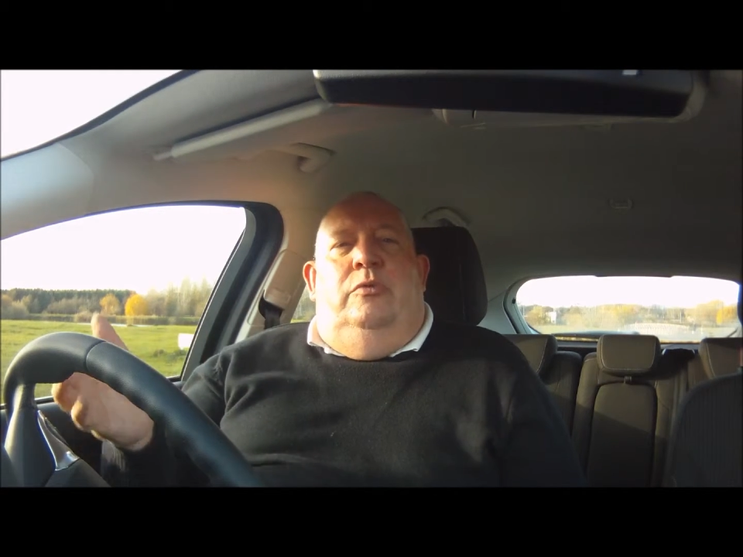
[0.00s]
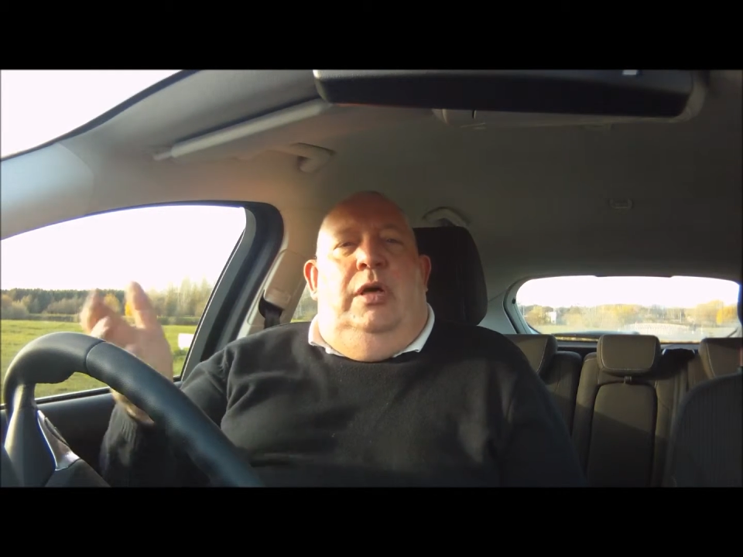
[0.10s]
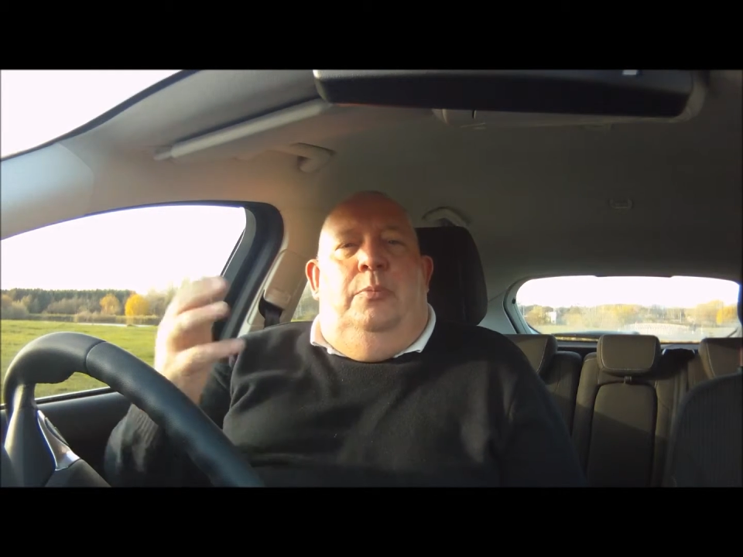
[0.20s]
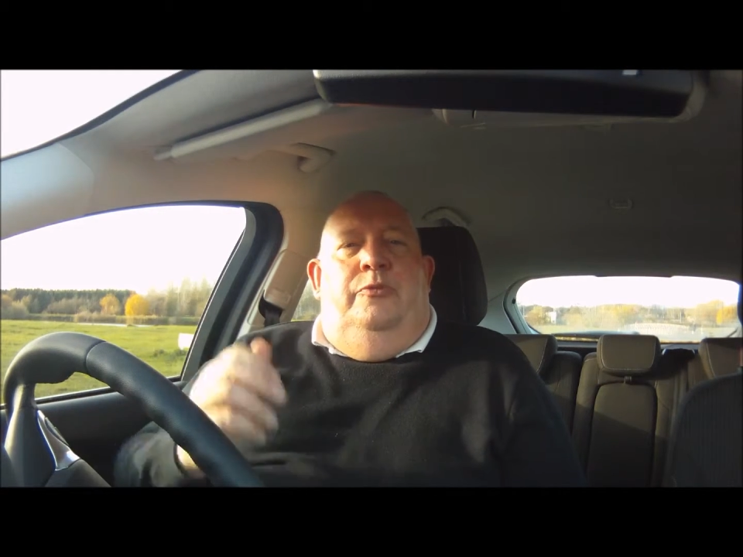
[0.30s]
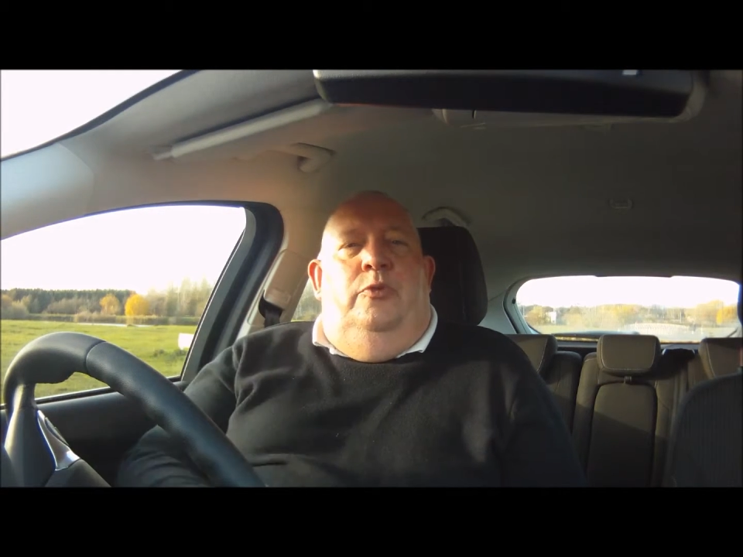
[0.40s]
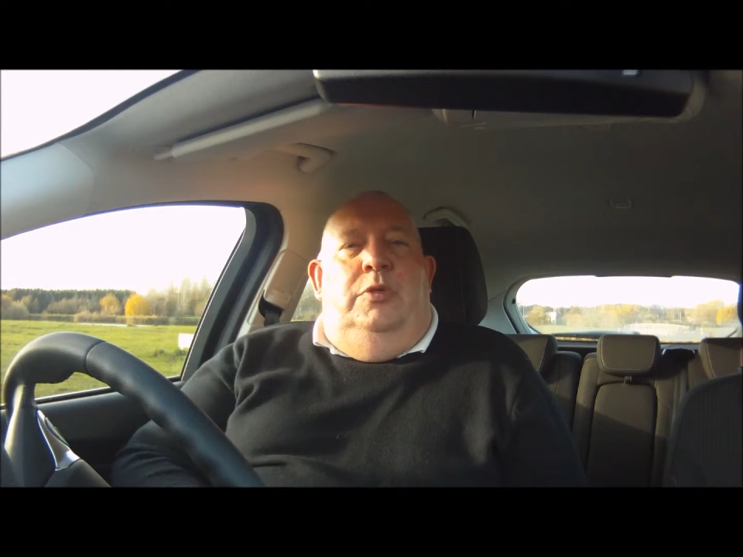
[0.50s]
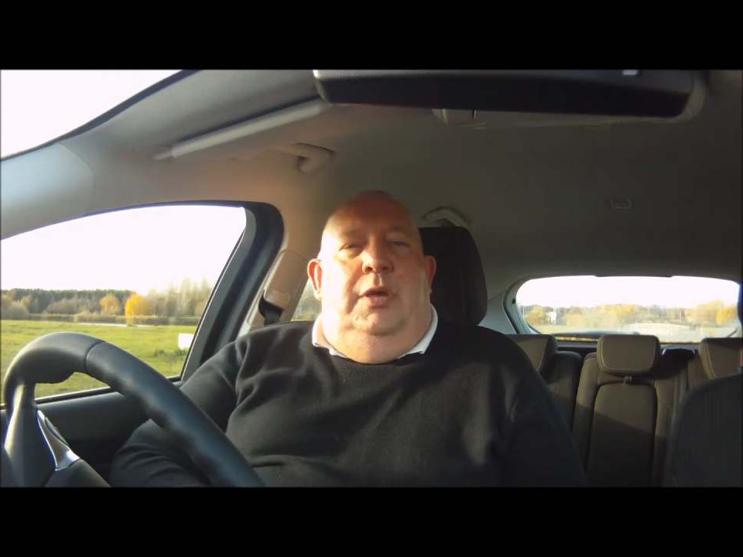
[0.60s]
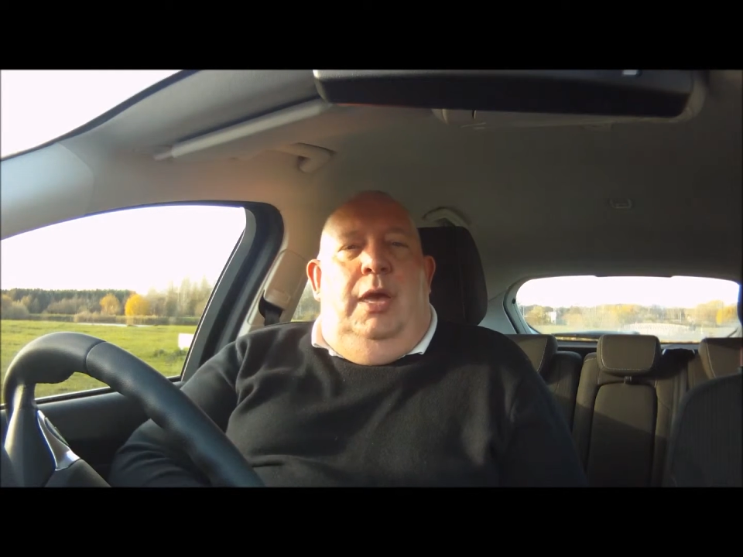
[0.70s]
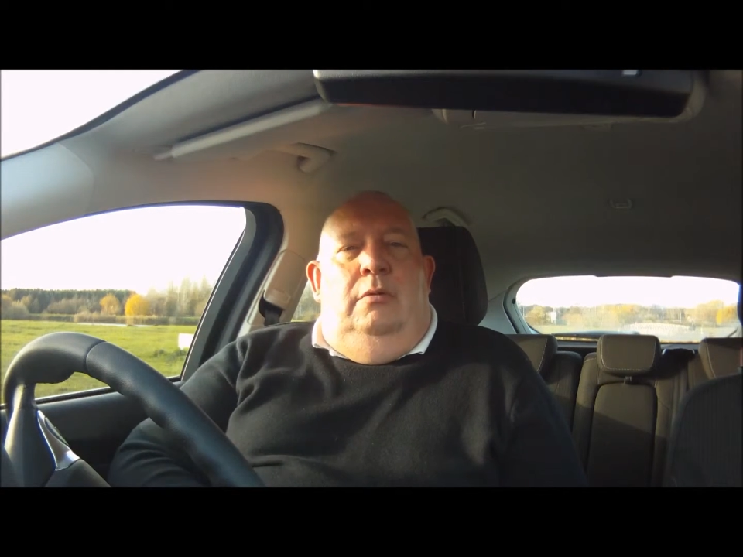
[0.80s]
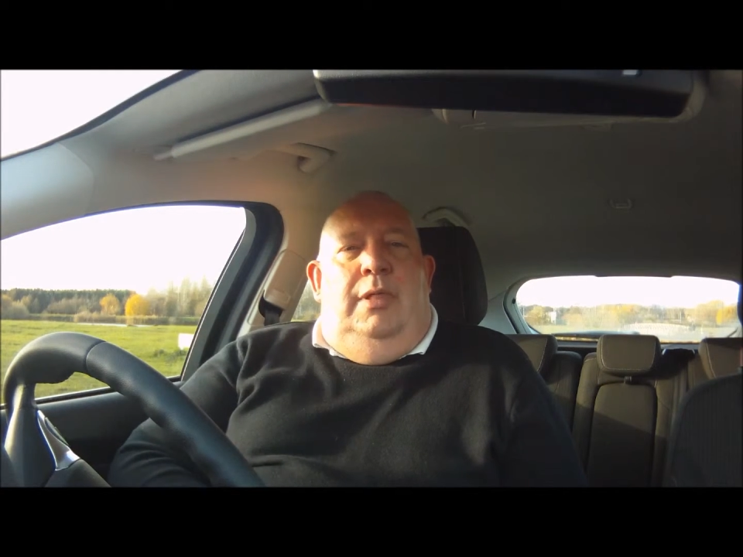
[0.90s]
right before
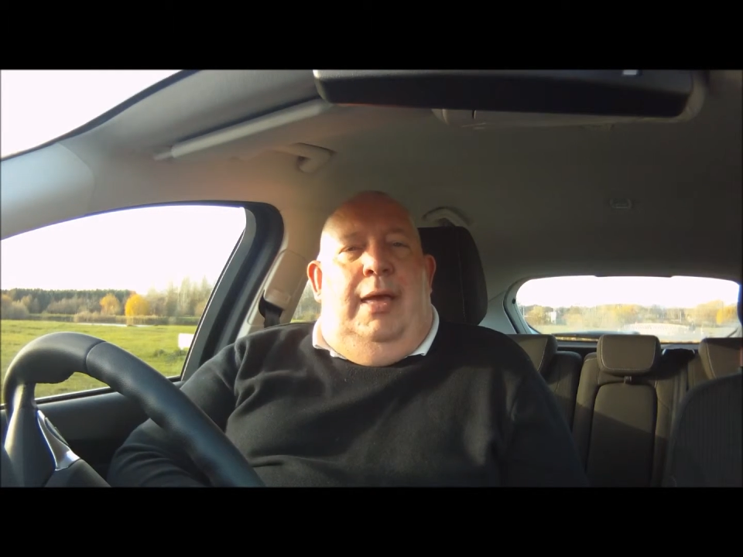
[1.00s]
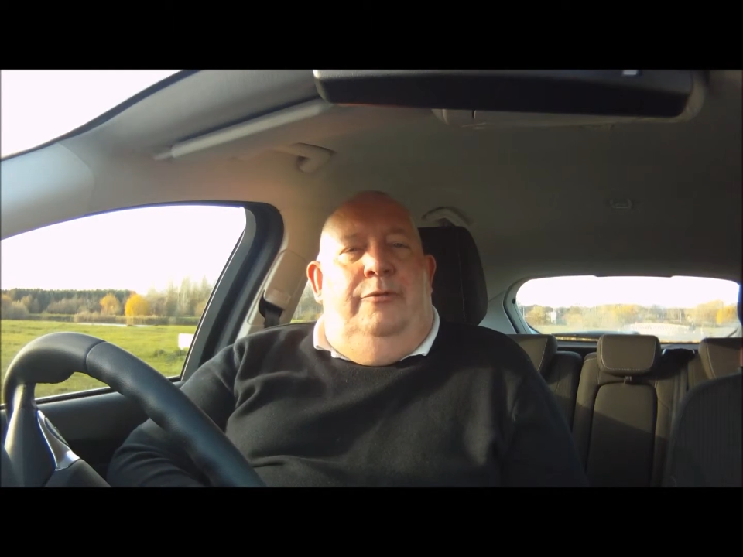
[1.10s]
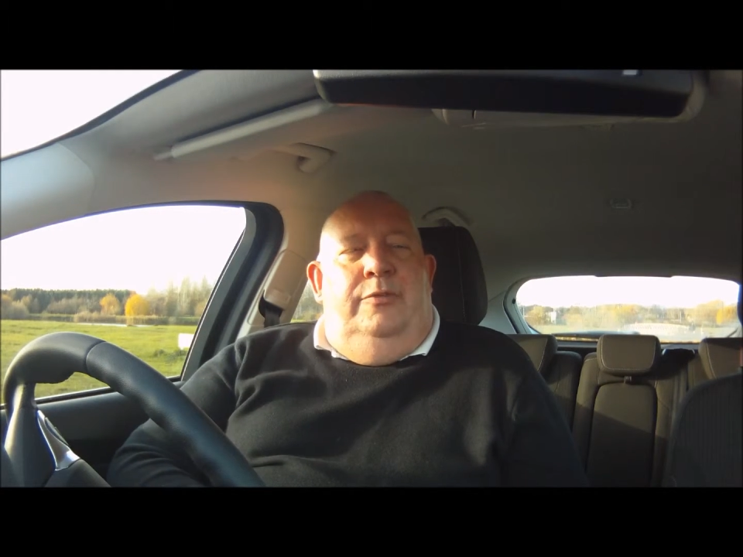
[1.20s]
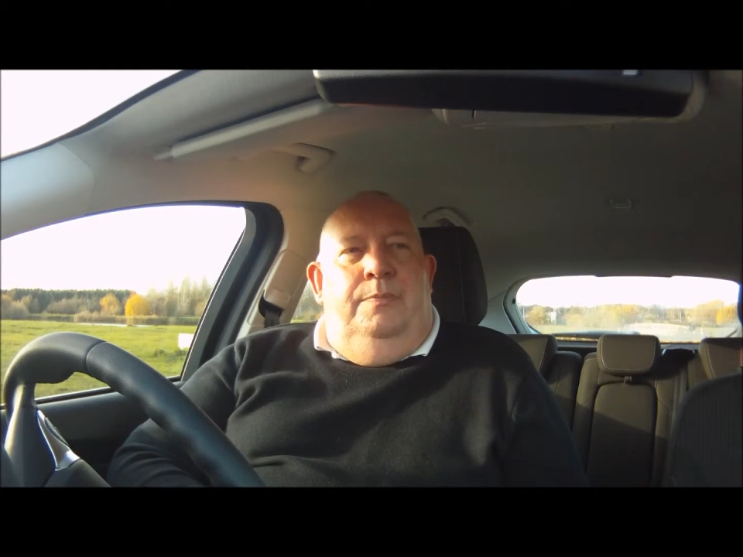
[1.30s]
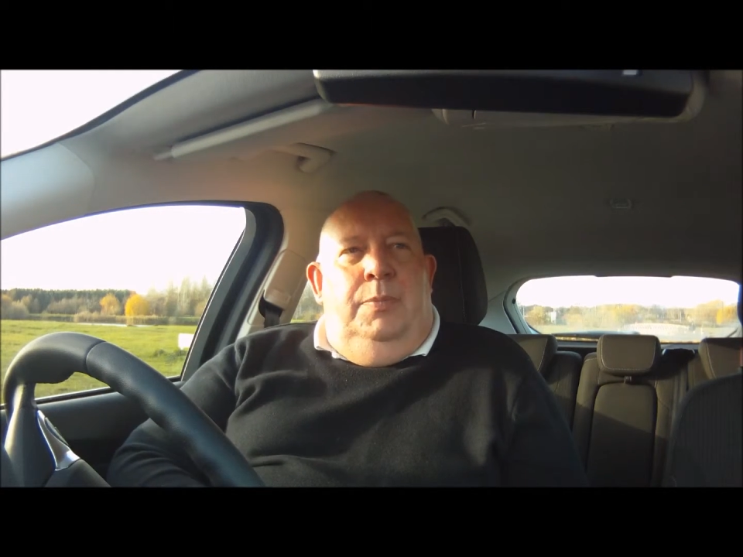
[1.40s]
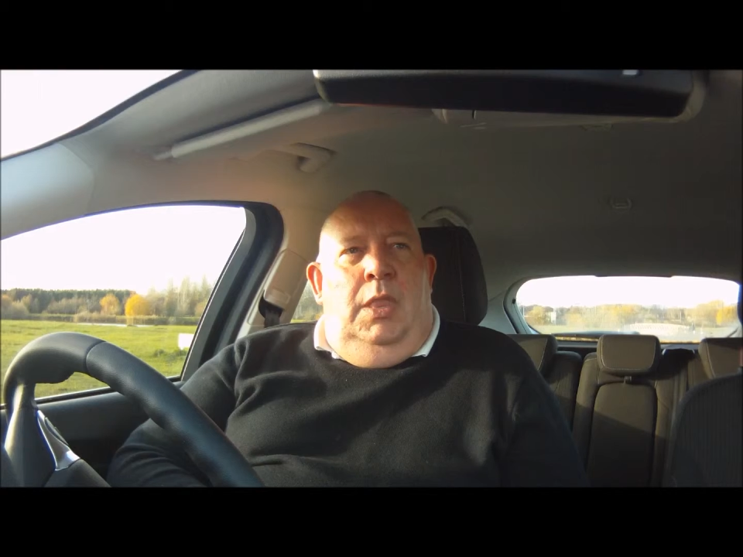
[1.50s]
you go left.